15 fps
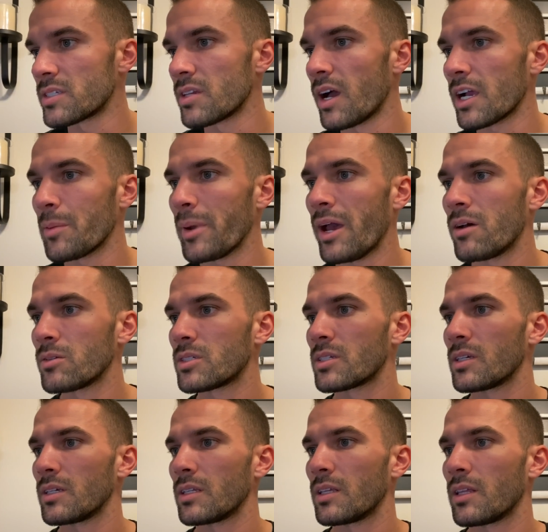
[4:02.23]
talk about
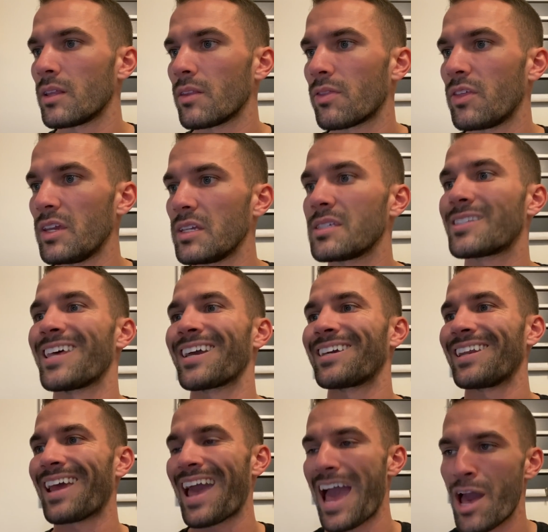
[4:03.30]
things that
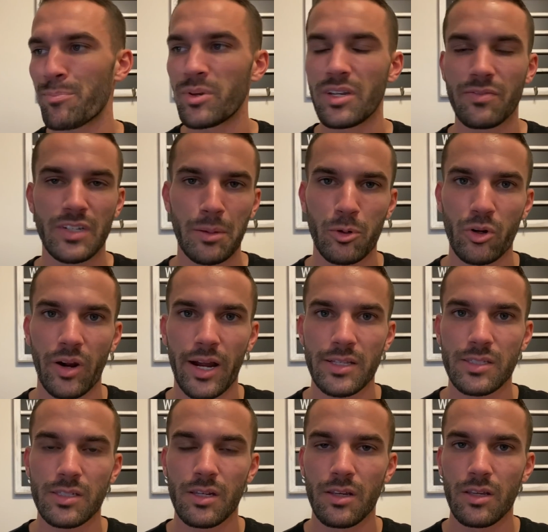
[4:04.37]
could happen if
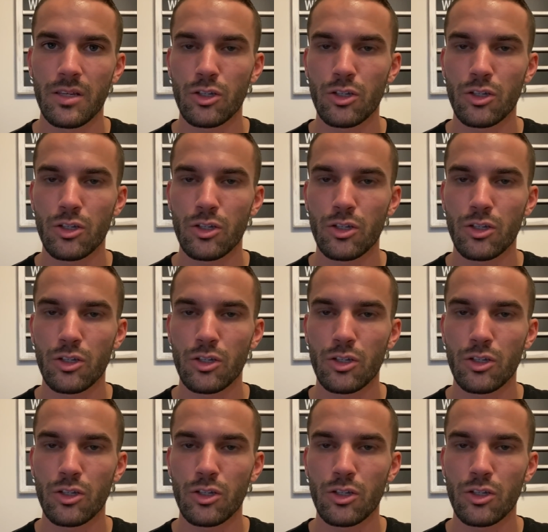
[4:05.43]
Democrats